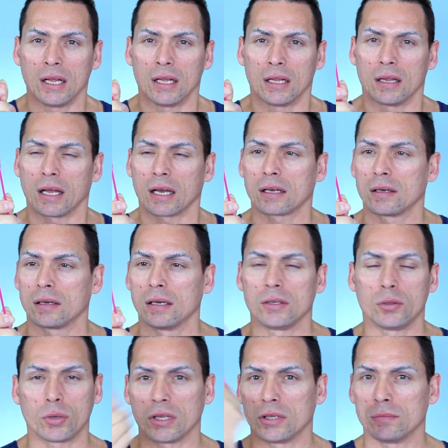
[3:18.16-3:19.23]
like
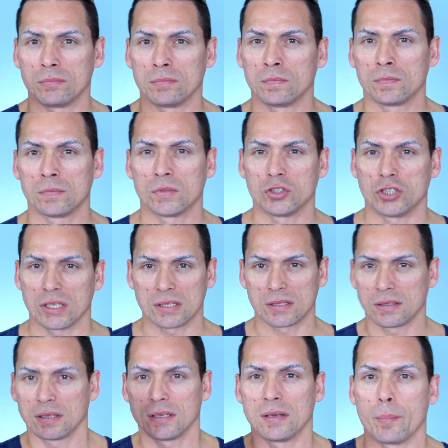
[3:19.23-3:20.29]
you can just
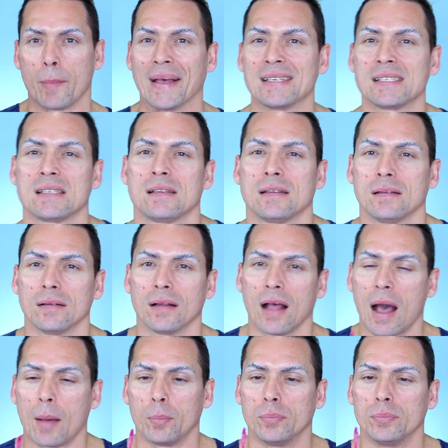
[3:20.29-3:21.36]
mess
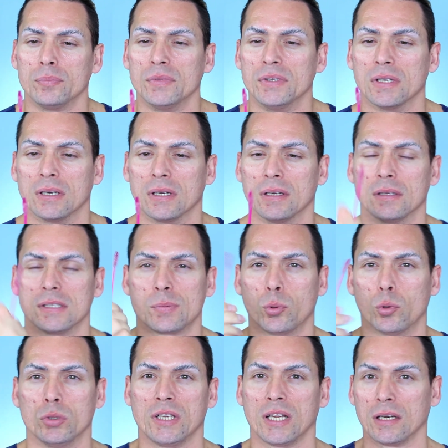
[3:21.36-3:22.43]
up the
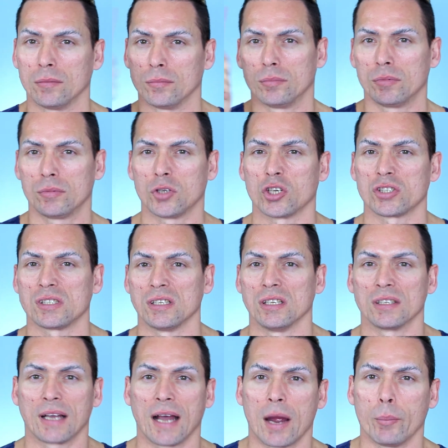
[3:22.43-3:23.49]
spoolie and toss it in
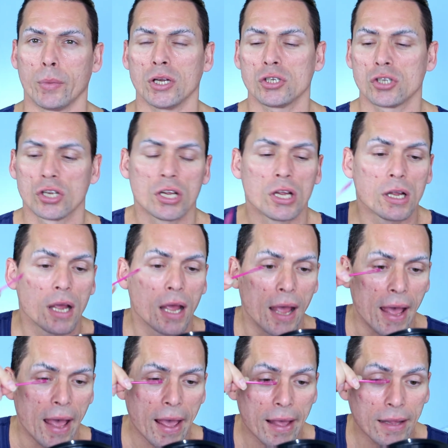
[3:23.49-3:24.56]
the garbage,
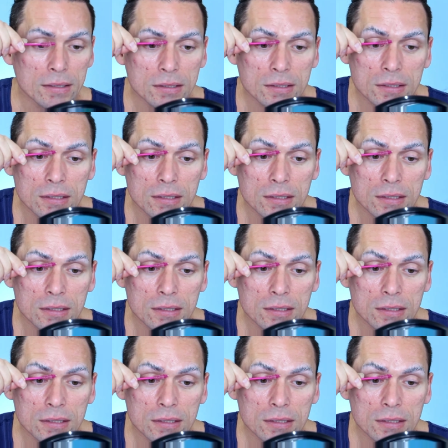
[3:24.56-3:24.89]
and